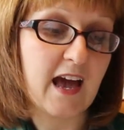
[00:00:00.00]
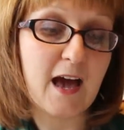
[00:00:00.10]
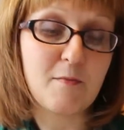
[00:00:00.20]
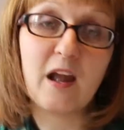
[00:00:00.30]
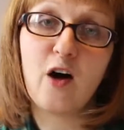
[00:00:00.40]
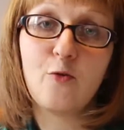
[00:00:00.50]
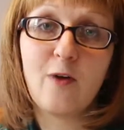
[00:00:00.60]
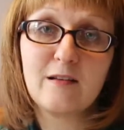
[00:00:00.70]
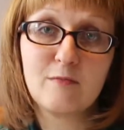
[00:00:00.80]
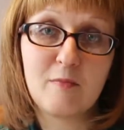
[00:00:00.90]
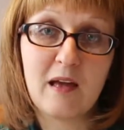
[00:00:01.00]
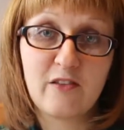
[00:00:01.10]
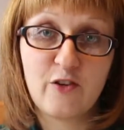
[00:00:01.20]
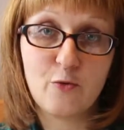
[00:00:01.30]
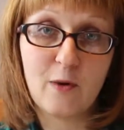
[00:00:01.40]
and I'll randomly pick
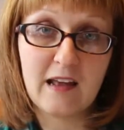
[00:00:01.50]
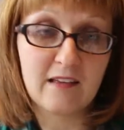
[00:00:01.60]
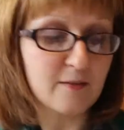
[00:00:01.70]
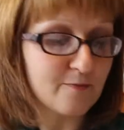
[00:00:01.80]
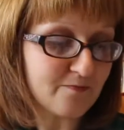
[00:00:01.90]
2 winners.